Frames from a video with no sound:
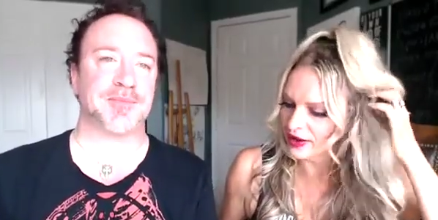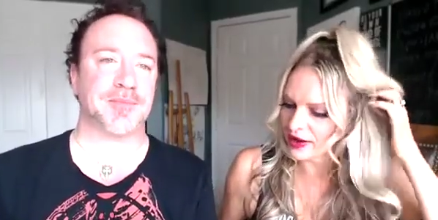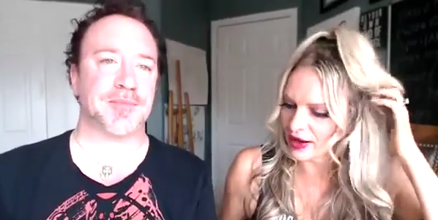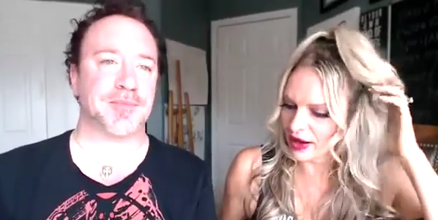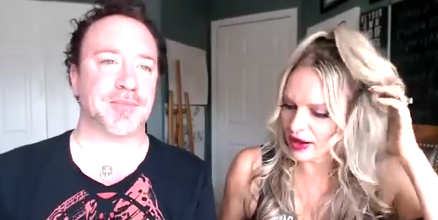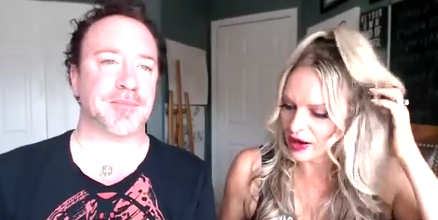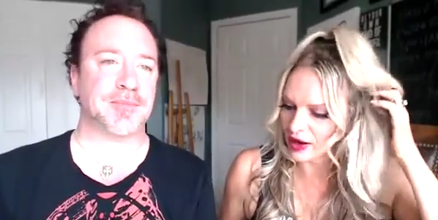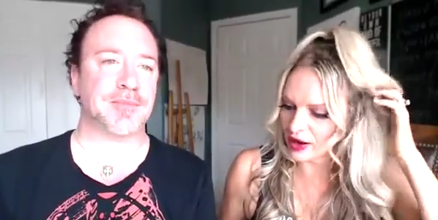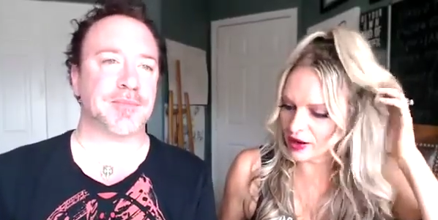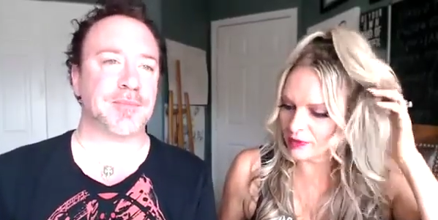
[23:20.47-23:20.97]

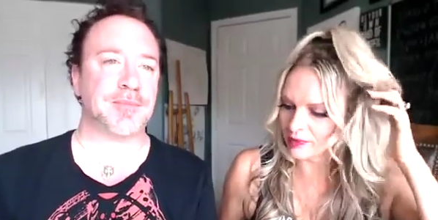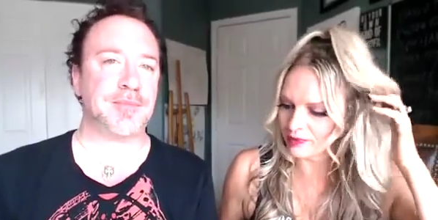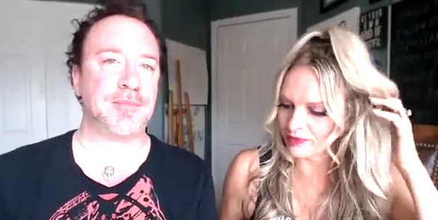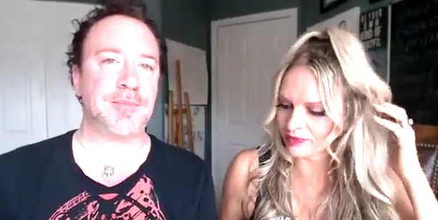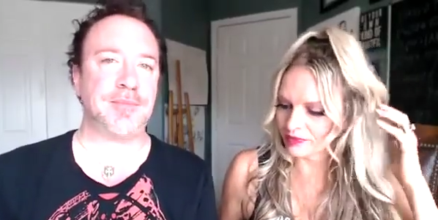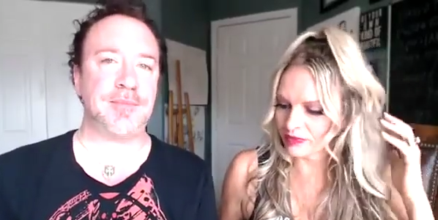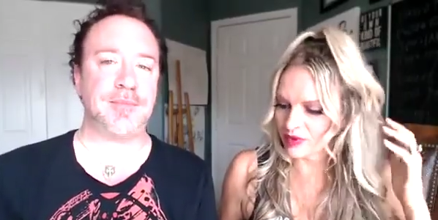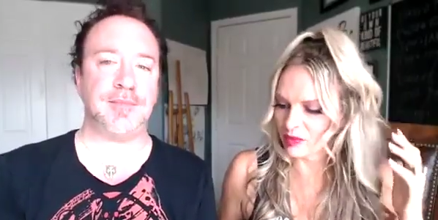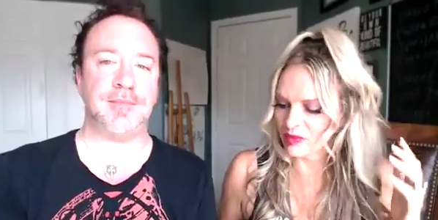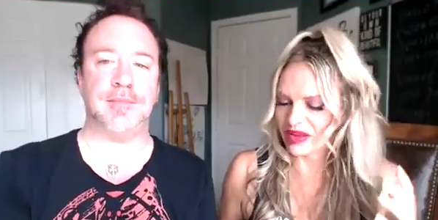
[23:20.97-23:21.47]
Speaker 1: Um,
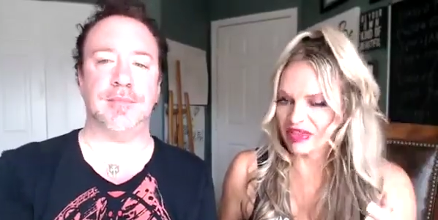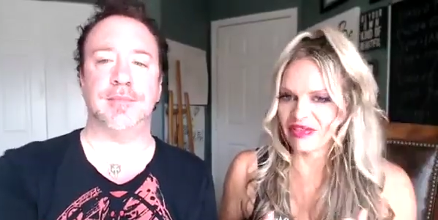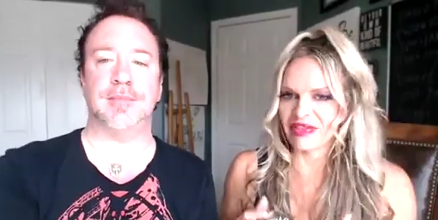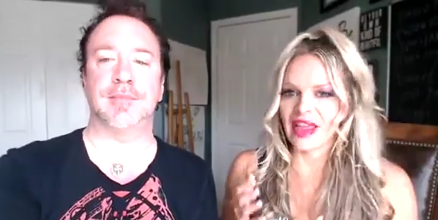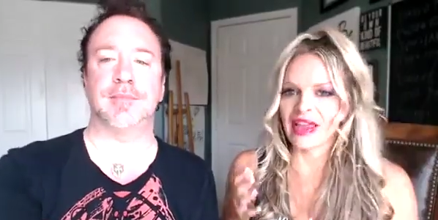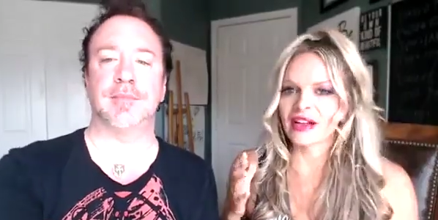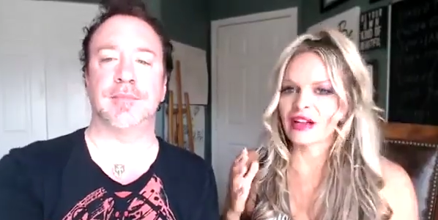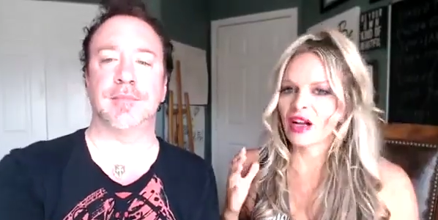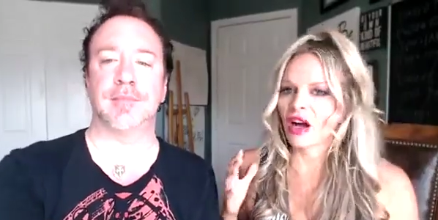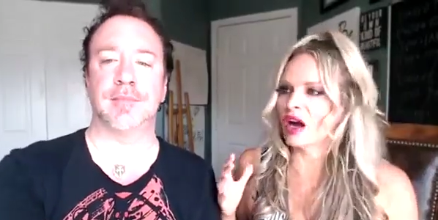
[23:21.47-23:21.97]
but
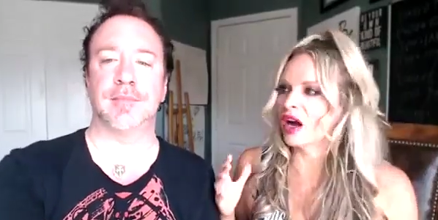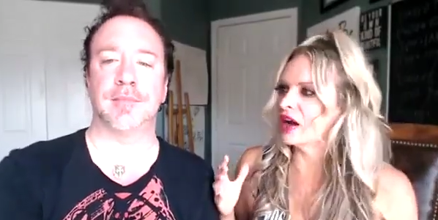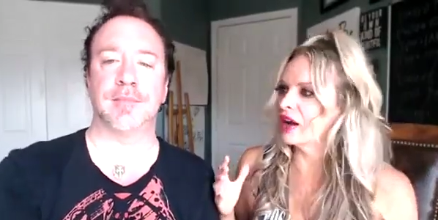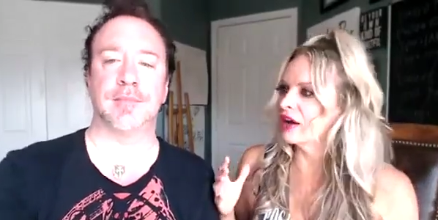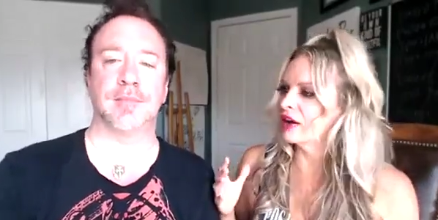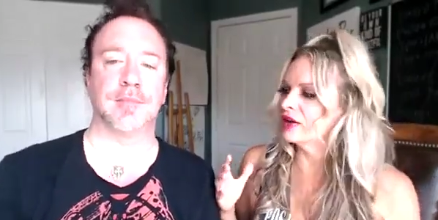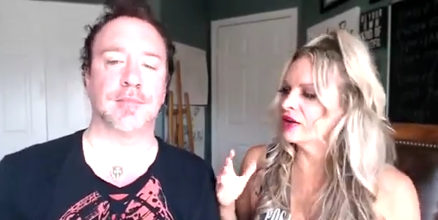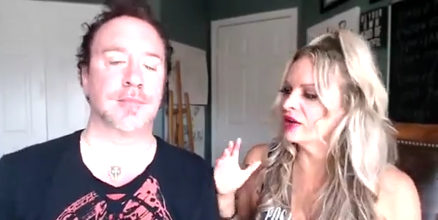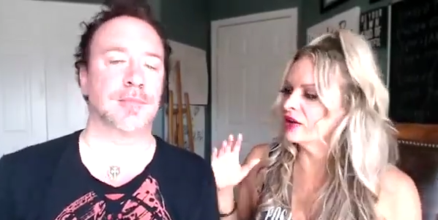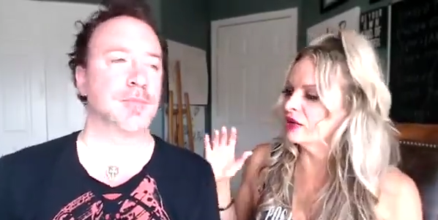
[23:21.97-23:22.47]
thank
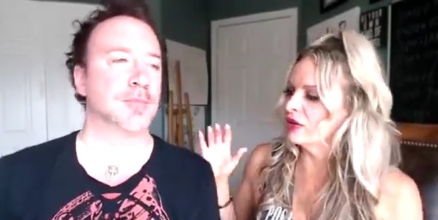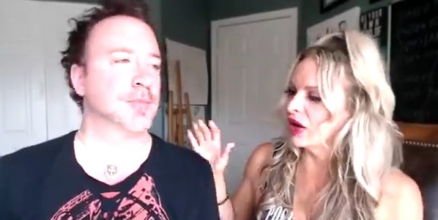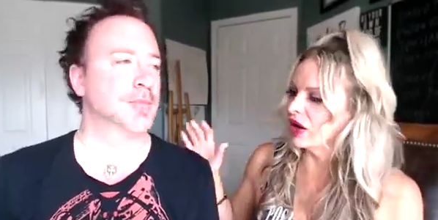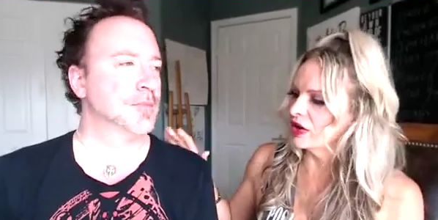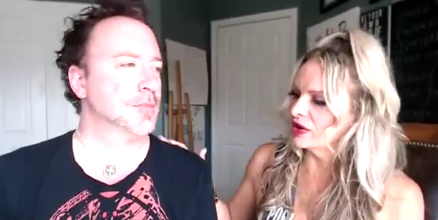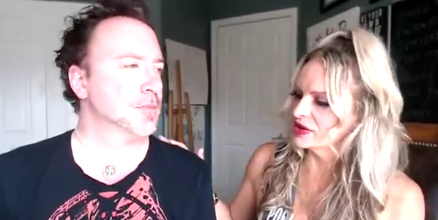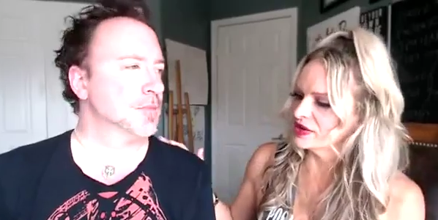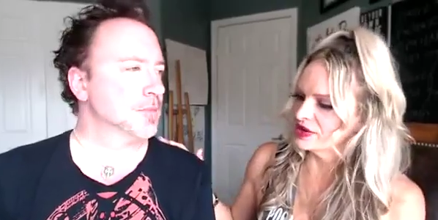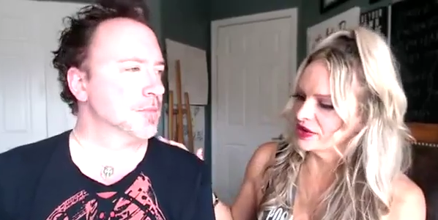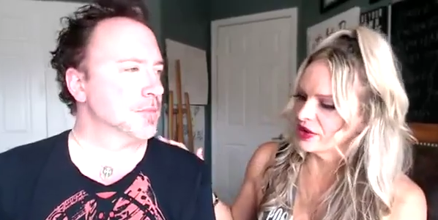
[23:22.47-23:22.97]
God you
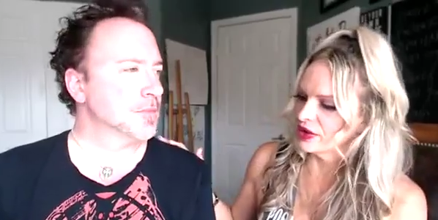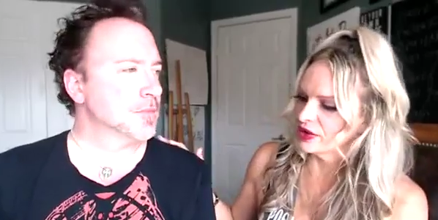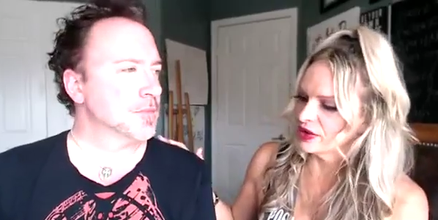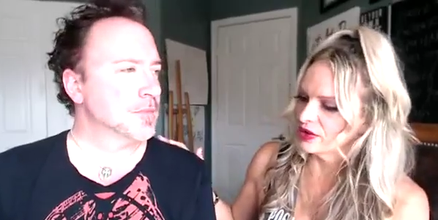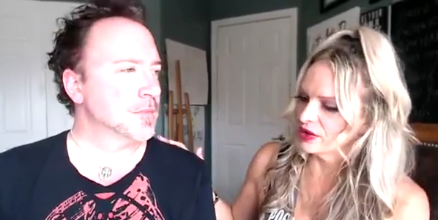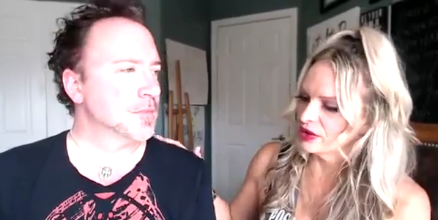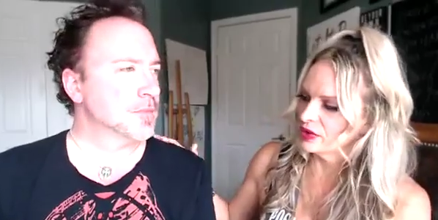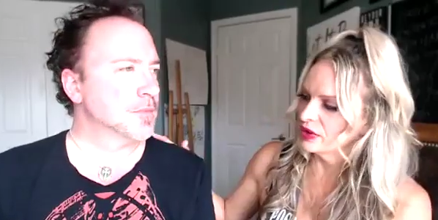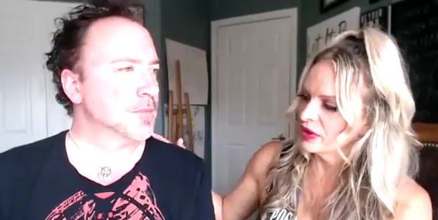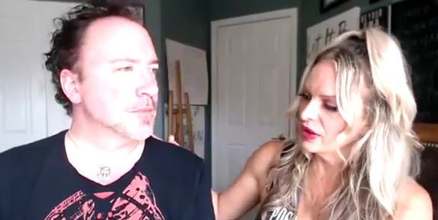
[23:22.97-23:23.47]

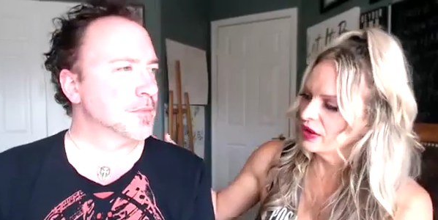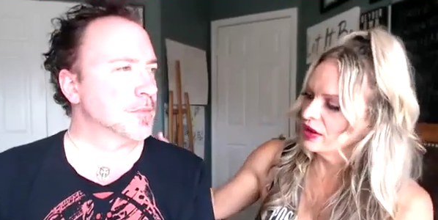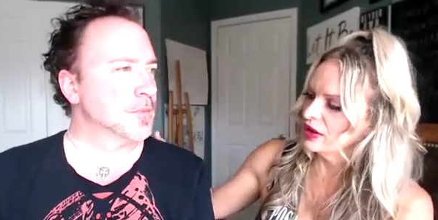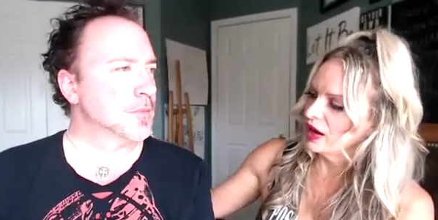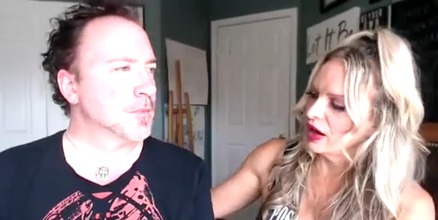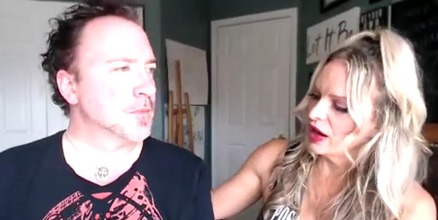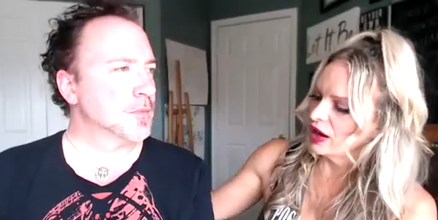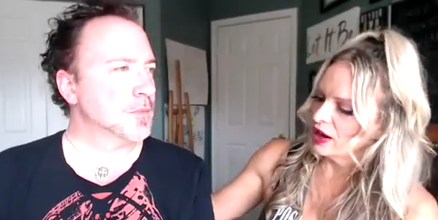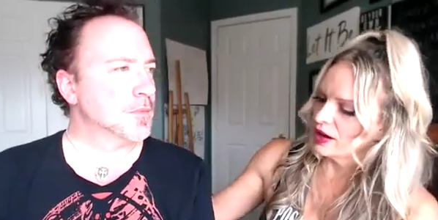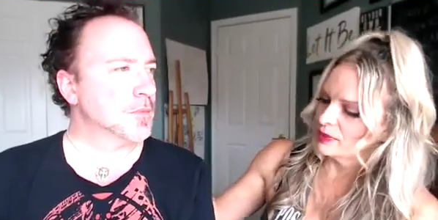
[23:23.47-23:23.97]
also
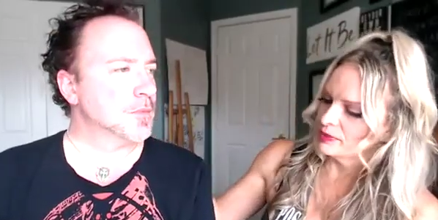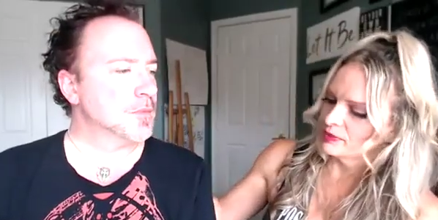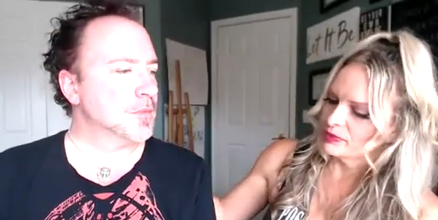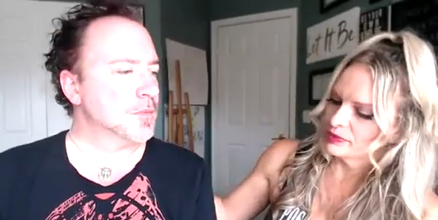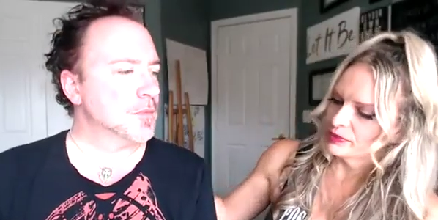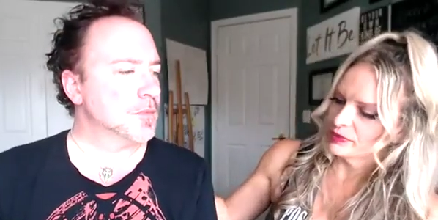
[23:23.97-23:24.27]
um,